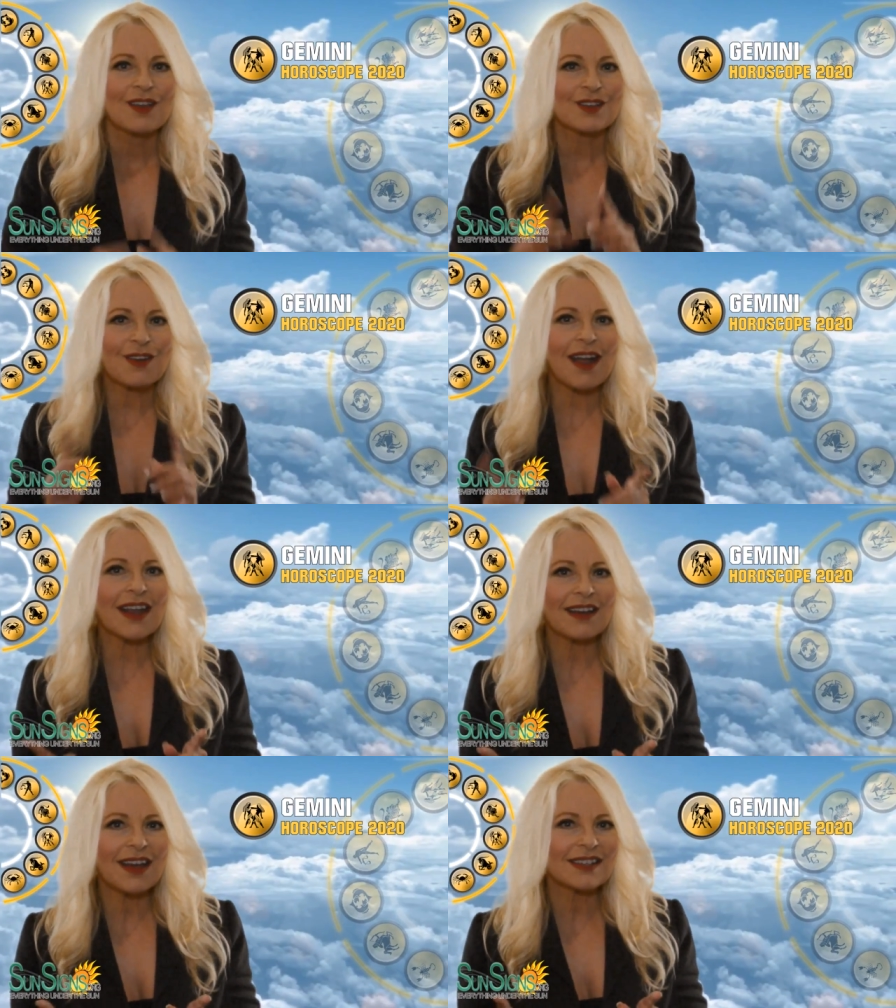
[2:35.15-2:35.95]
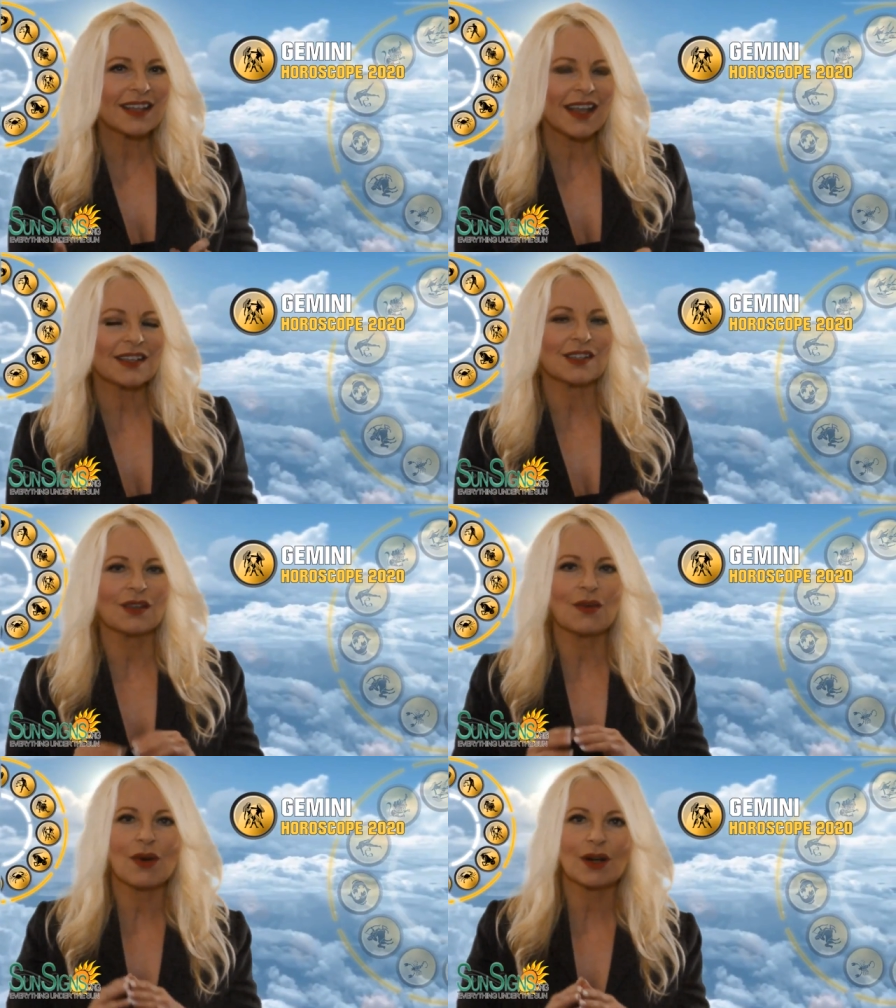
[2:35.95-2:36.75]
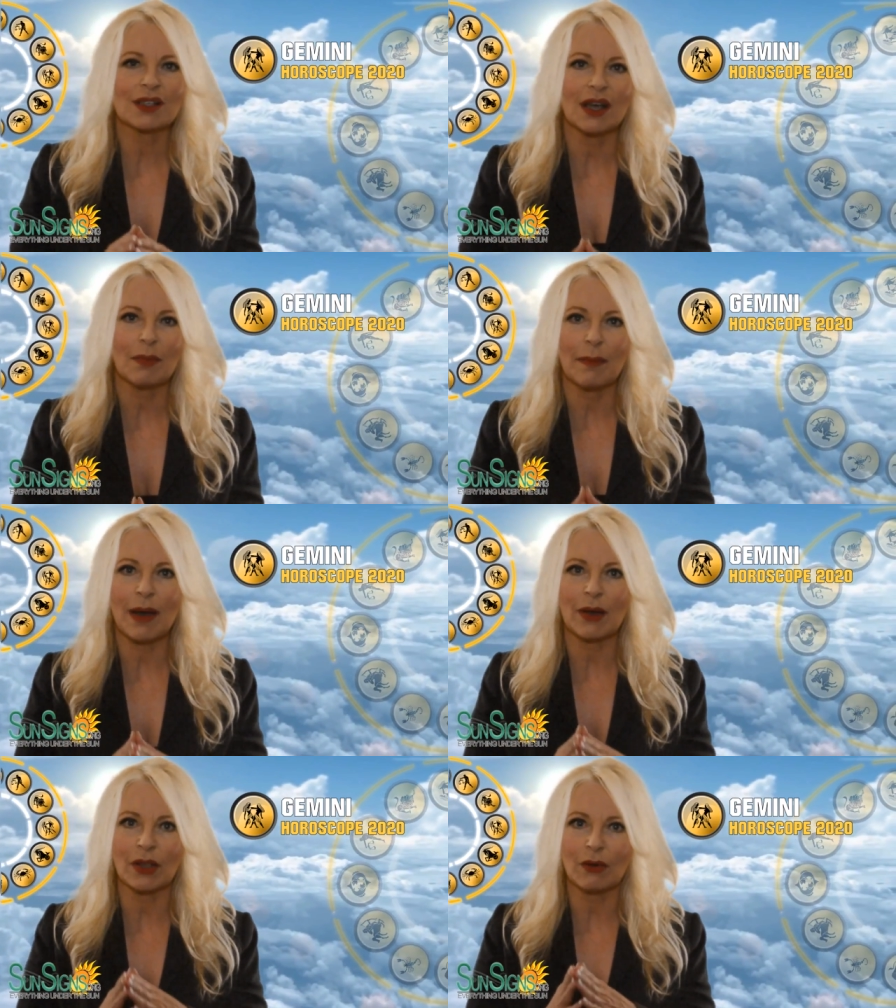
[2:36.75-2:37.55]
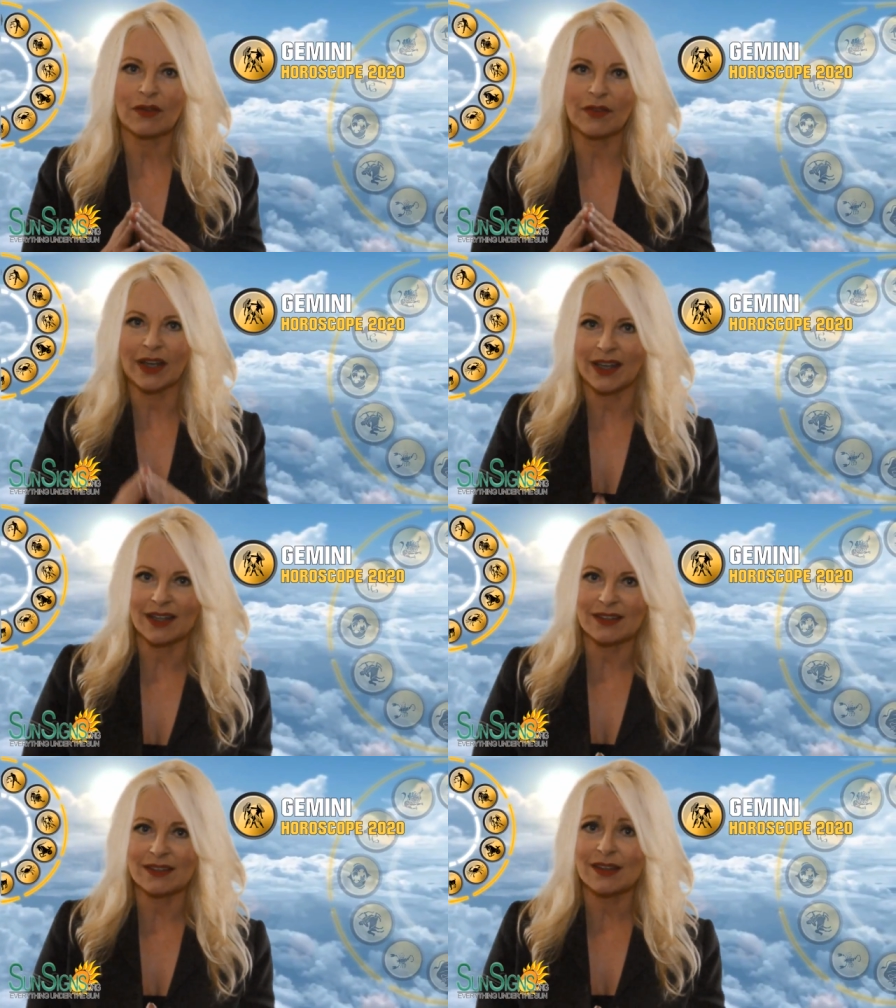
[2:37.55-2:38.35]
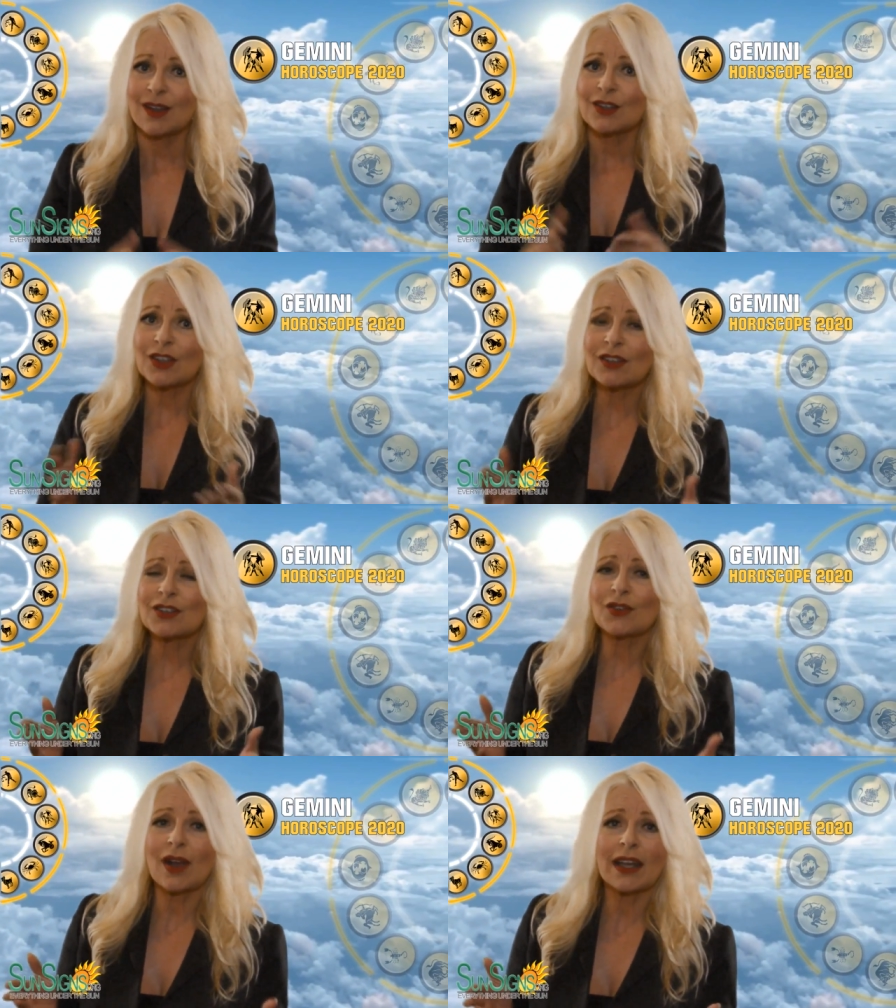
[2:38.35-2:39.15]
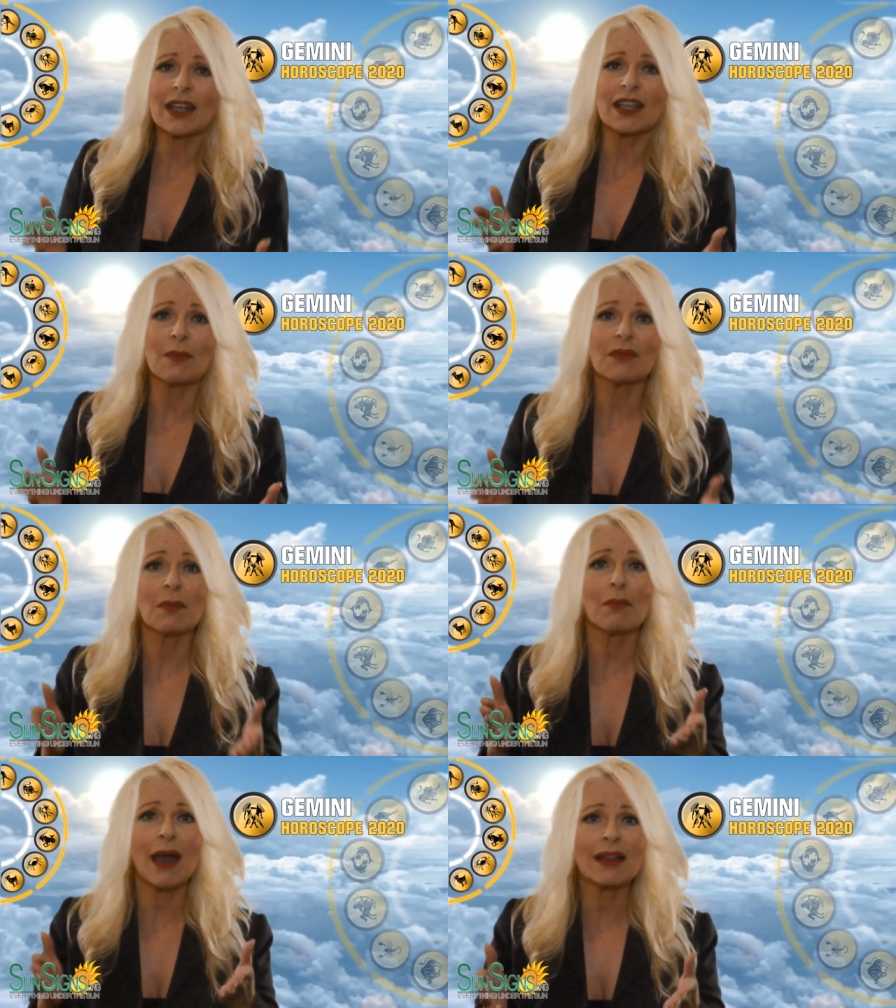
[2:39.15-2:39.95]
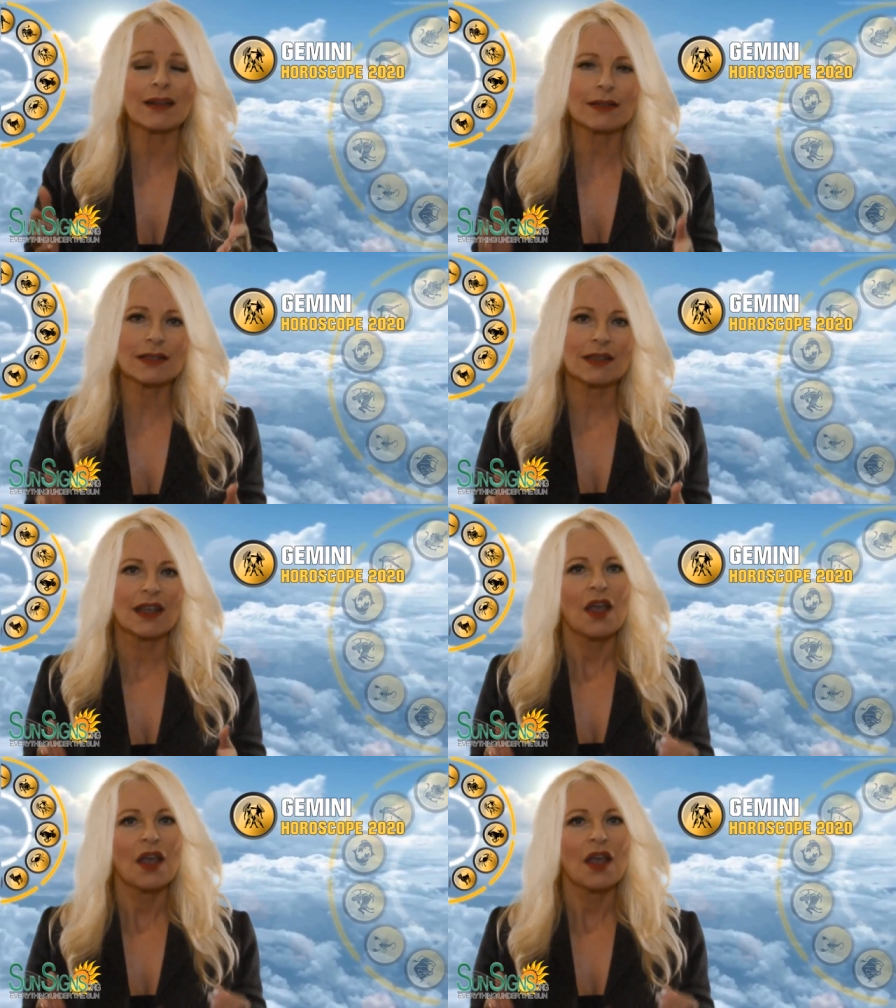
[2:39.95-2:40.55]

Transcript: Try not to get too worked up about your finances. Just try to keep them balanced.